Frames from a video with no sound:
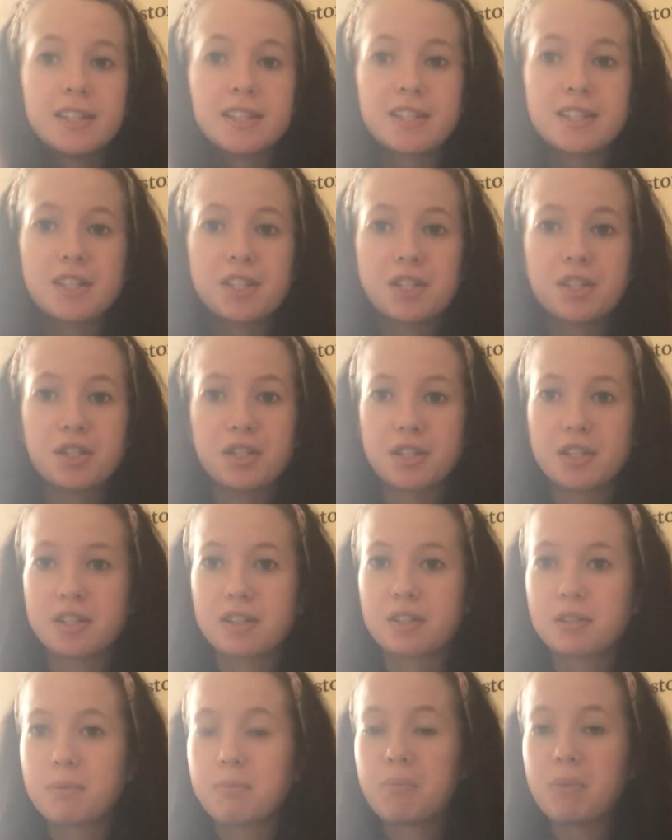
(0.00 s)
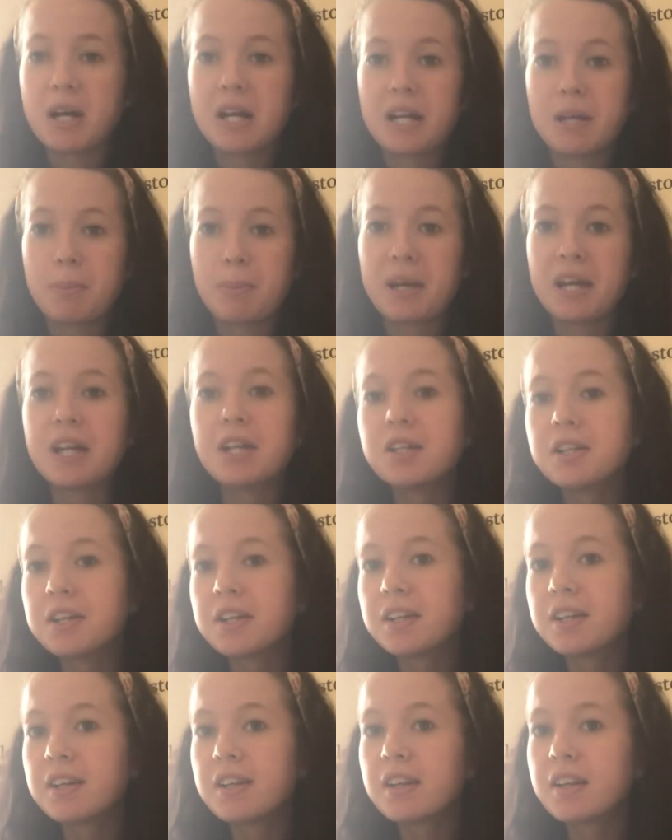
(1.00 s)
This is just my
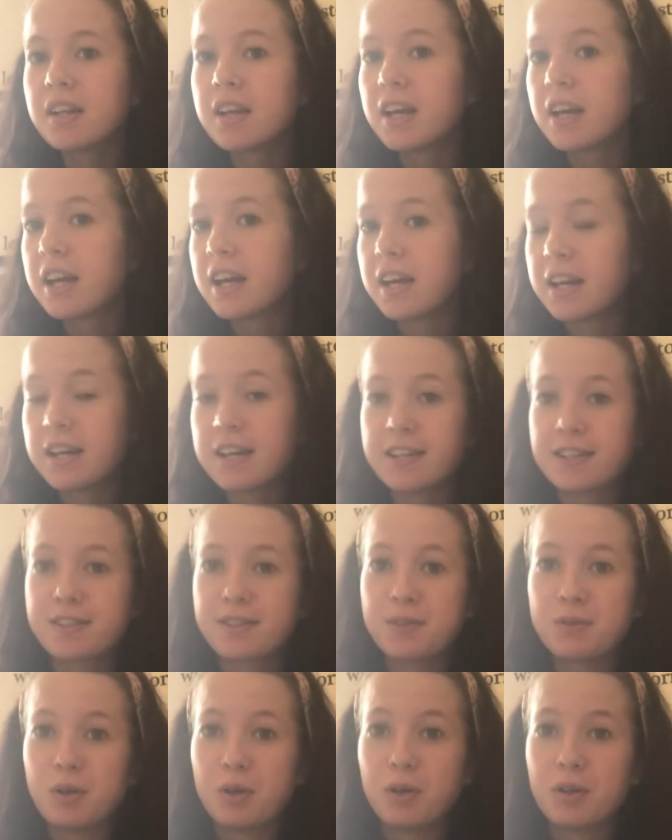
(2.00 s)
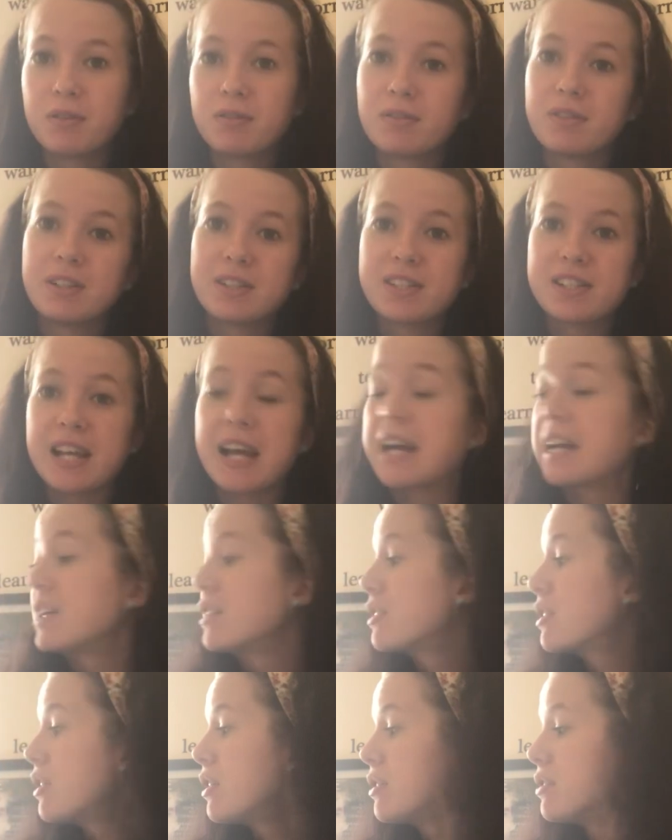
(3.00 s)
opinion, it's not set
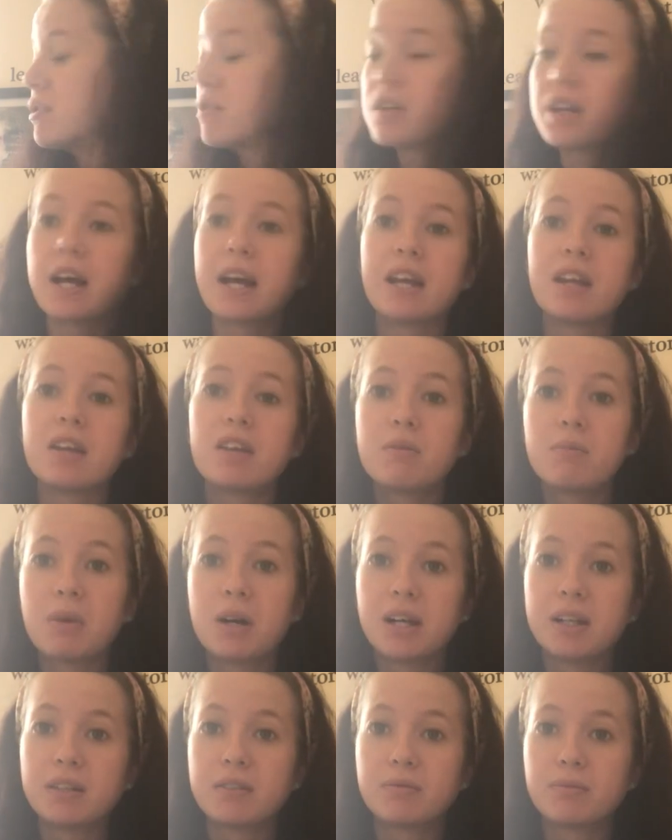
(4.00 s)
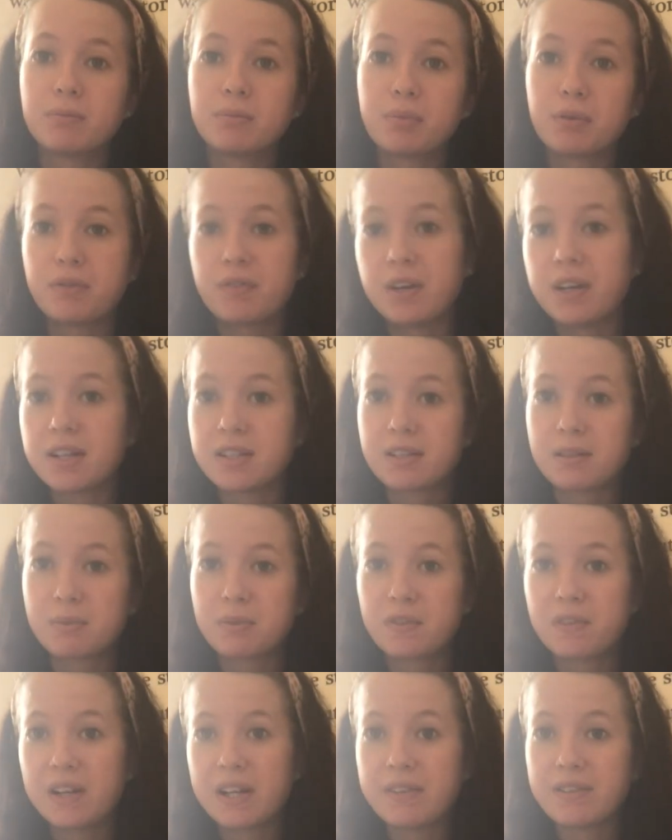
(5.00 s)
in gold, like you might prefer
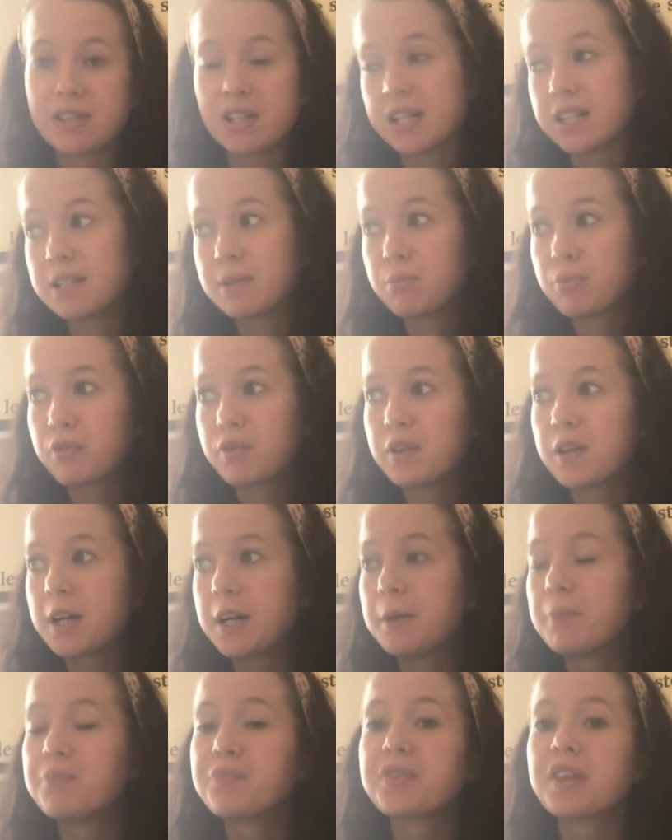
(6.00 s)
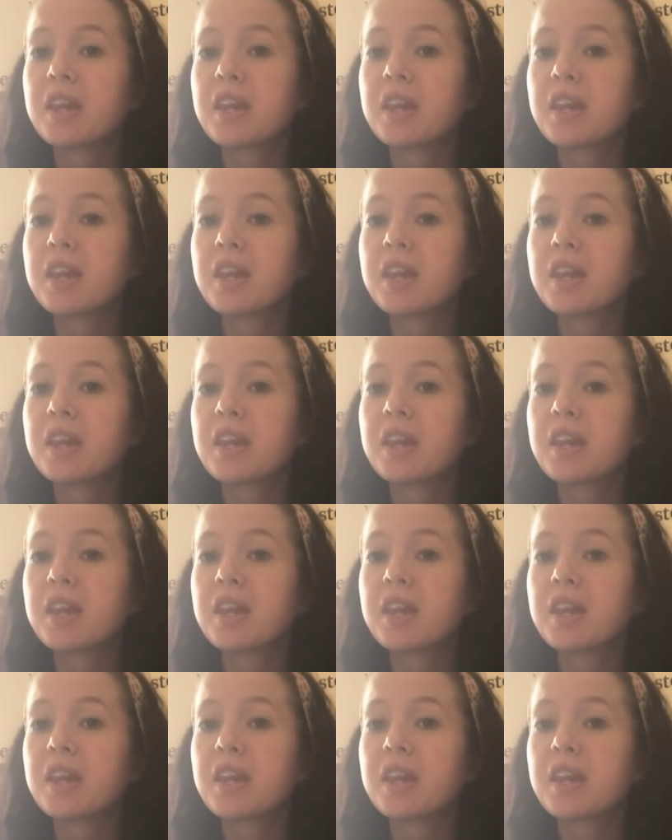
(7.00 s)
some of the flavours I didn't prefer,